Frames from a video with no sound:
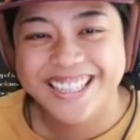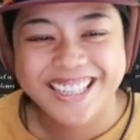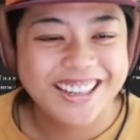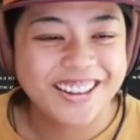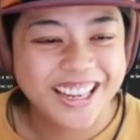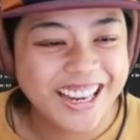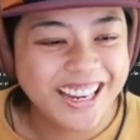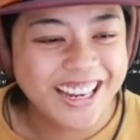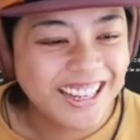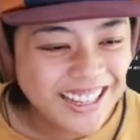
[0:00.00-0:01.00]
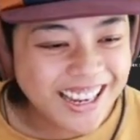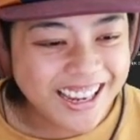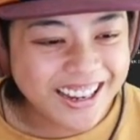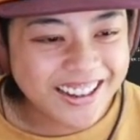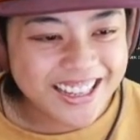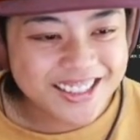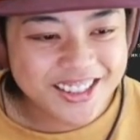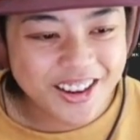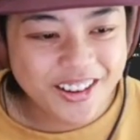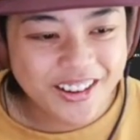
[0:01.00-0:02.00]
Okay,
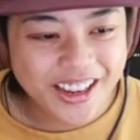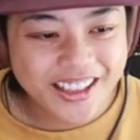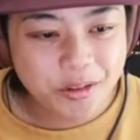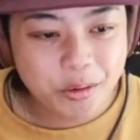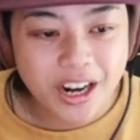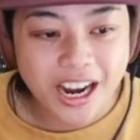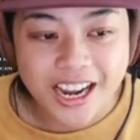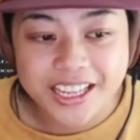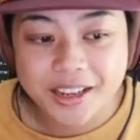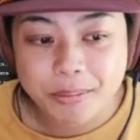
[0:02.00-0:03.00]
so, and then where I get my